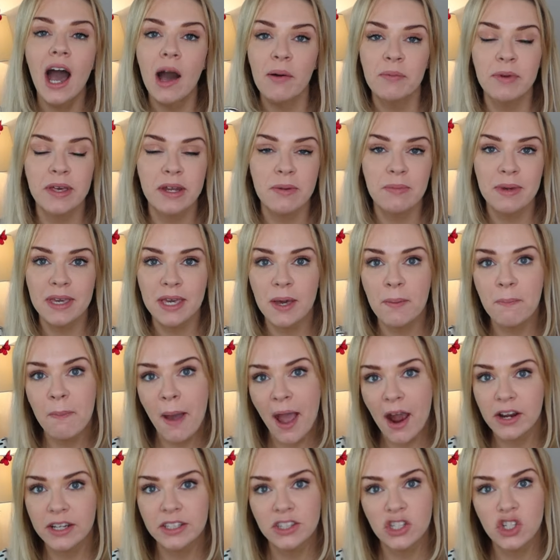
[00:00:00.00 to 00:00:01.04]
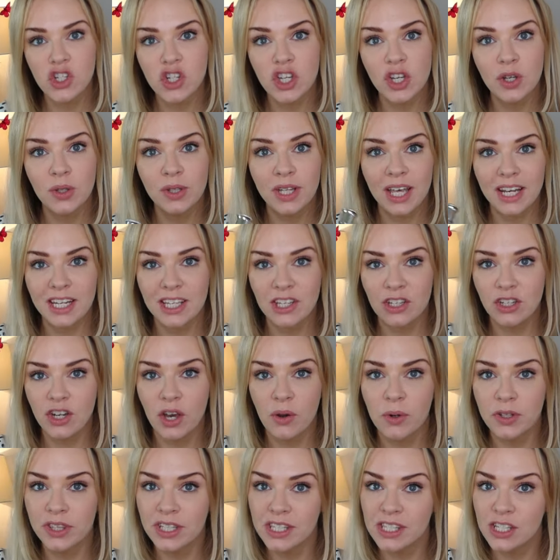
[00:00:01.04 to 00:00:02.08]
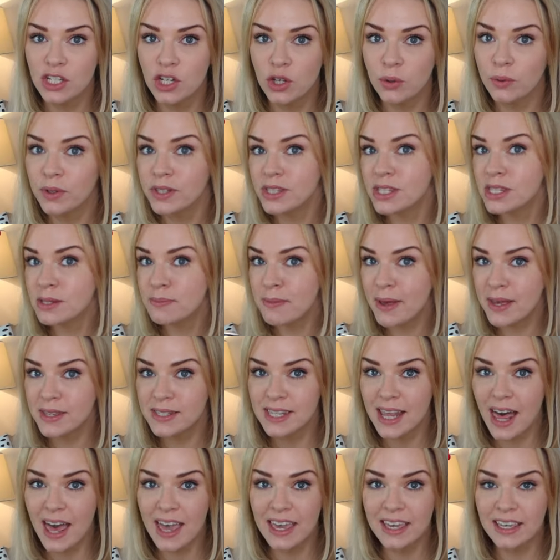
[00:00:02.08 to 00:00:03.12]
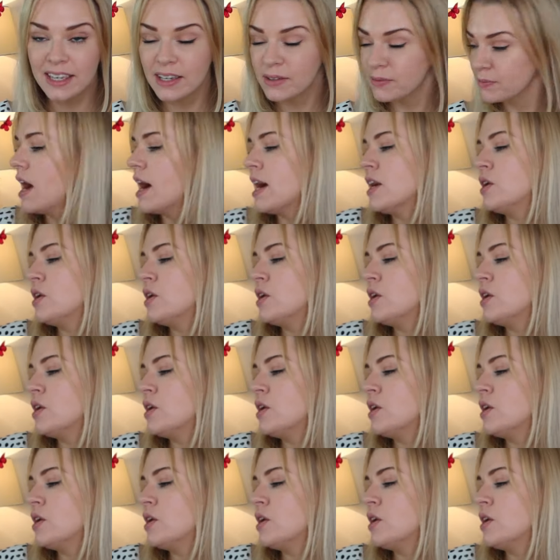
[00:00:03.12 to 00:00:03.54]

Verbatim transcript: I'm going to be comparing the two, letting you know what this new one smells like.